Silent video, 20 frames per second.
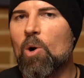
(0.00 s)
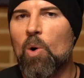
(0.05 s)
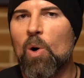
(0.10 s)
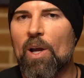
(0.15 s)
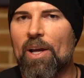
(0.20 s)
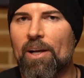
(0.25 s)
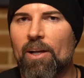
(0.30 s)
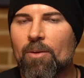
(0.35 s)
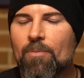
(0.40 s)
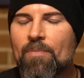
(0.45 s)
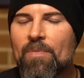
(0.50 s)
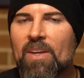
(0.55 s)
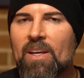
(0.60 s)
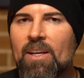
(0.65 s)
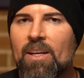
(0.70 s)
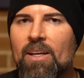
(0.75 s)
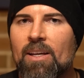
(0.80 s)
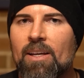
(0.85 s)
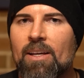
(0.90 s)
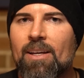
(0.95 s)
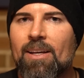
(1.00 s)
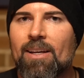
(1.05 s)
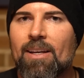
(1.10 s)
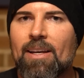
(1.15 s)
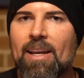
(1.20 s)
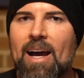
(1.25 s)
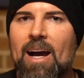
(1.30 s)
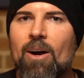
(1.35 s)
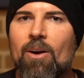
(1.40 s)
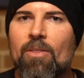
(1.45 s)
oil.
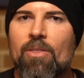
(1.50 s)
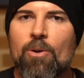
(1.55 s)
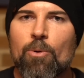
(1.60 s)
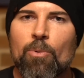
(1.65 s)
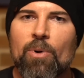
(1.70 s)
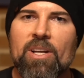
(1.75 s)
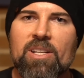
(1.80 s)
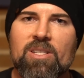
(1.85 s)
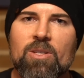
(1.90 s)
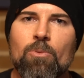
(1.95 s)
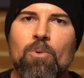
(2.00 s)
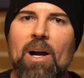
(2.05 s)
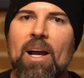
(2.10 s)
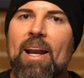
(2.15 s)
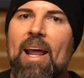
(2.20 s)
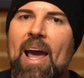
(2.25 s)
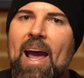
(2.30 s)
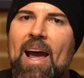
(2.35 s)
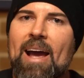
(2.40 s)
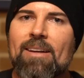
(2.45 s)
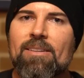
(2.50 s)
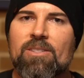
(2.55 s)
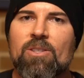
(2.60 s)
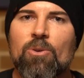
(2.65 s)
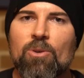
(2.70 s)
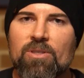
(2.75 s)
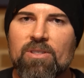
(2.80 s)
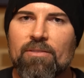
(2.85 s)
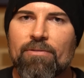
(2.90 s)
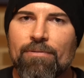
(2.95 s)
Now, the reason why it has
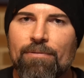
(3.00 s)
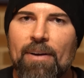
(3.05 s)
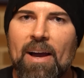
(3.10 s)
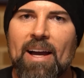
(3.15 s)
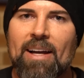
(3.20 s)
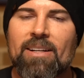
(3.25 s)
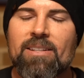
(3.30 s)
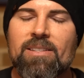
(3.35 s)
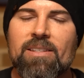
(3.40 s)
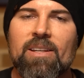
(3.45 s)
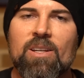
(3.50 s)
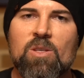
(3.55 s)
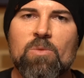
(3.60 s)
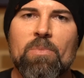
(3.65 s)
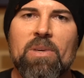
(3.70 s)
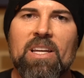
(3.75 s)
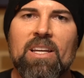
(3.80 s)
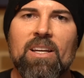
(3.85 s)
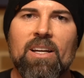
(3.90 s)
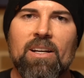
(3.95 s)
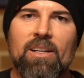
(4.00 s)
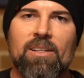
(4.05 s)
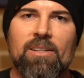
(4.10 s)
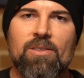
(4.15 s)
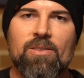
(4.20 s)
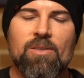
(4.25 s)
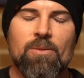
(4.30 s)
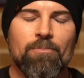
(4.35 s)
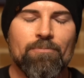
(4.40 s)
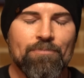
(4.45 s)
those effects is
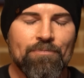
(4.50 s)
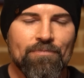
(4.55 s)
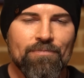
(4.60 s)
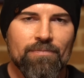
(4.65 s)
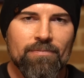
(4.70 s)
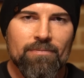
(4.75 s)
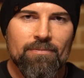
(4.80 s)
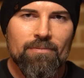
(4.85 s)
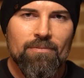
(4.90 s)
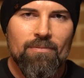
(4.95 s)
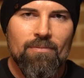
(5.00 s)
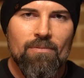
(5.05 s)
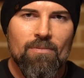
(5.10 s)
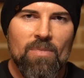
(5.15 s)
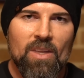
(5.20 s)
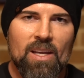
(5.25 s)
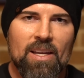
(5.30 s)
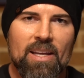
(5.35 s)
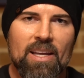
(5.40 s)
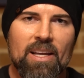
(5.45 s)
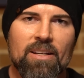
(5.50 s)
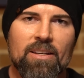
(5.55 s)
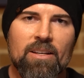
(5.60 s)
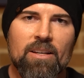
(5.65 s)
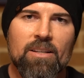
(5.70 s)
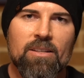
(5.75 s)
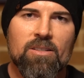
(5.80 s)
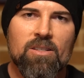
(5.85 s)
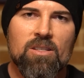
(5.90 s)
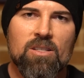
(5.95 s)
because
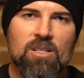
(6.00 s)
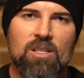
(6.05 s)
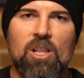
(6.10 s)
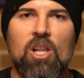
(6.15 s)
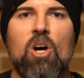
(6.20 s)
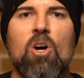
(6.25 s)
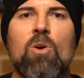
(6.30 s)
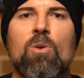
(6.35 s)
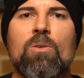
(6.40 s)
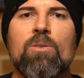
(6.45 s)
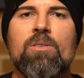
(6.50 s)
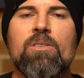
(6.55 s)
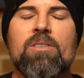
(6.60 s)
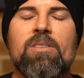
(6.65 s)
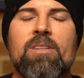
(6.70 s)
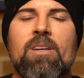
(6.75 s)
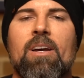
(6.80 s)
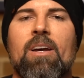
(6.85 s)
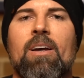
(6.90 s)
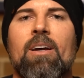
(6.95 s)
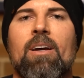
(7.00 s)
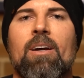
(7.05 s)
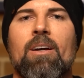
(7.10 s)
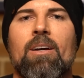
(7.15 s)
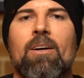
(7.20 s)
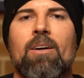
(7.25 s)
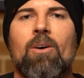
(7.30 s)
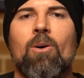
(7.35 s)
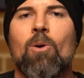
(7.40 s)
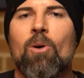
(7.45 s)
it slows
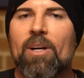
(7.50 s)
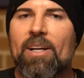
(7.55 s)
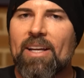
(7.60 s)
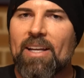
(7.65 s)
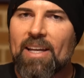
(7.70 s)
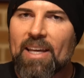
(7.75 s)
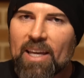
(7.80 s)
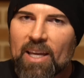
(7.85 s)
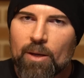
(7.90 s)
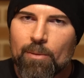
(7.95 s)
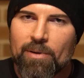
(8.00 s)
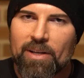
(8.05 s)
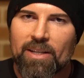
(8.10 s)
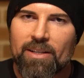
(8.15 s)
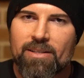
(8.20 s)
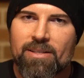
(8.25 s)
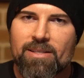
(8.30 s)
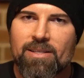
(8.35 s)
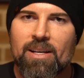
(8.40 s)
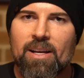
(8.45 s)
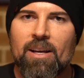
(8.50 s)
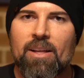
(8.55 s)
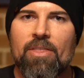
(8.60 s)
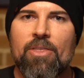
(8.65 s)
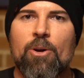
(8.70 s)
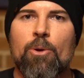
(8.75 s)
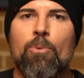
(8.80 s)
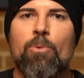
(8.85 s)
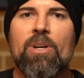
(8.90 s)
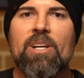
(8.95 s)
or inhibits
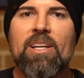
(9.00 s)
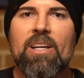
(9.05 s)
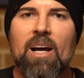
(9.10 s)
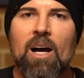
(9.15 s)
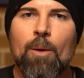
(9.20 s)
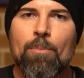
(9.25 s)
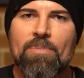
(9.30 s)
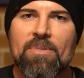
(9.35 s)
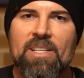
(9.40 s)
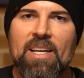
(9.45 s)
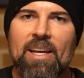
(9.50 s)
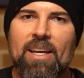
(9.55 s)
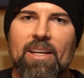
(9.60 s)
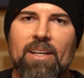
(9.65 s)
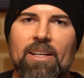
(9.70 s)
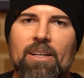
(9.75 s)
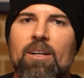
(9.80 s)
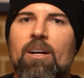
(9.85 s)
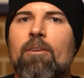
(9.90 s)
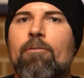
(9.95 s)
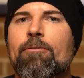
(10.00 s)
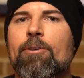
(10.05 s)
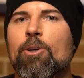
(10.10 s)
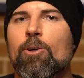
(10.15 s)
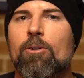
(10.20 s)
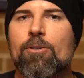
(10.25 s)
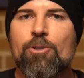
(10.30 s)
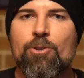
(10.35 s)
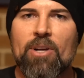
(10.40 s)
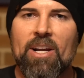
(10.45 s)
the reuptake of
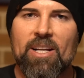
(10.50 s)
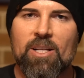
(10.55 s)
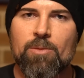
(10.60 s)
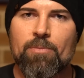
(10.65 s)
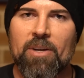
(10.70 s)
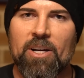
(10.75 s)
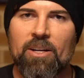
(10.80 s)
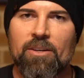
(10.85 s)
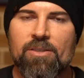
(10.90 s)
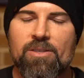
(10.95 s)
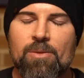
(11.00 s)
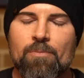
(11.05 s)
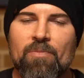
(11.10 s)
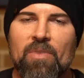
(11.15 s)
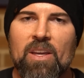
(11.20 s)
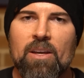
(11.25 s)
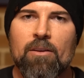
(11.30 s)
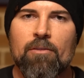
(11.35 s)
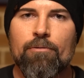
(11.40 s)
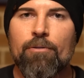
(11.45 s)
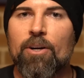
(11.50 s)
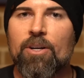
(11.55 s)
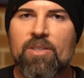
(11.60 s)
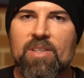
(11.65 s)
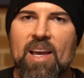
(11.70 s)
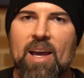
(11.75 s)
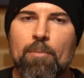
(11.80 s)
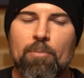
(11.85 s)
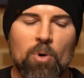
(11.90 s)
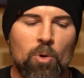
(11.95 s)
neurotransmitters. For
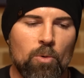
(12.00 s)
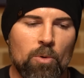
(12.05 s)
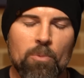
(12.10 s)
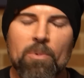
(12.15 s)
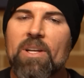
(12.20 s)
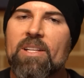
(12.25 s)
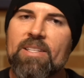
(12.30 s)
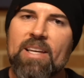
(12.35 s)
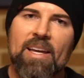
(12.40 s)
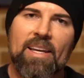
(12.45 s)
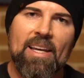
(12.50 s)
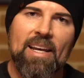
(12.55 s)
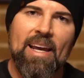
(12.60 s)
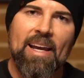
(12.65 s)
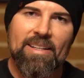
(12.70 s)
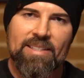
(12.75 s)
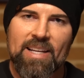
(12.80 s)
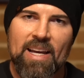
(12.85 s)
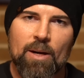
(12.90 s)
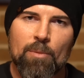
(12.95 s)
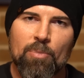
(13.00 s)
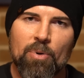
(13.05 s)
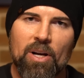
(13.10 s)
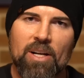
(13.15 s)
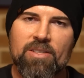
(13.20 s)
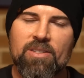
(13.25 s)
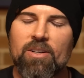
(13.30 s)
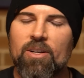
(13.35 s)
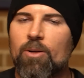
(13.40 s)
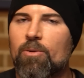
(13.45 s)
example, when we take an
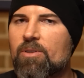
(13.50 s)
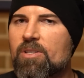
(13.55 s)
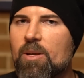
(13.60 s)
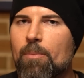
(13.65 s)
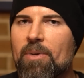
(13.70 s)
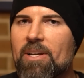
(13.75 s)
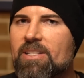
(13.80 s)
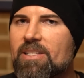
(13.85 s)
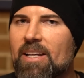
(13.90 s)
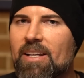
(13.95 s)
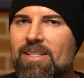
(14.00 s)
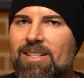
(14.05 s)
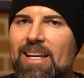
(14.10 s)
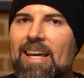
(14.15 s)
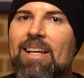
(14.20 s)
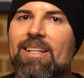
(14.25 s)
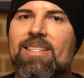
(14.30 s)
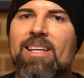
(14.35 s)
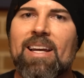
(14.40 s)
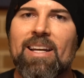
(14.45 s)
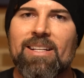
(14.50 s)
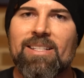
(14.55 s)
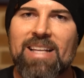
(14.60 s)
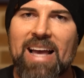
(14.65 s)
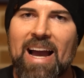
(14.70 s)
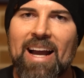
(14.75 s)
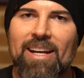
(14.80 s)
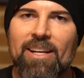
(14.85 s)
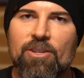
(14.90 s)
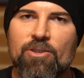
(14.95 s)
antidepressant or when somebody takes an
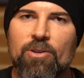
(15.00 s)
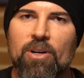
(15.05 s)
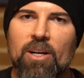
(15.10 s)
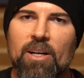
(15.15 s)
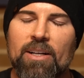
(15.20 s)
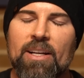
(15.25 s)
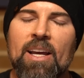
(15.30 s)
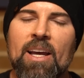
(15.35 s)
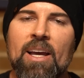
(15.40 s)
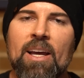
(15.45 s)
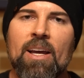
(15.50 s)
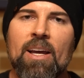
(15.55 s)
anti-anxiety drug,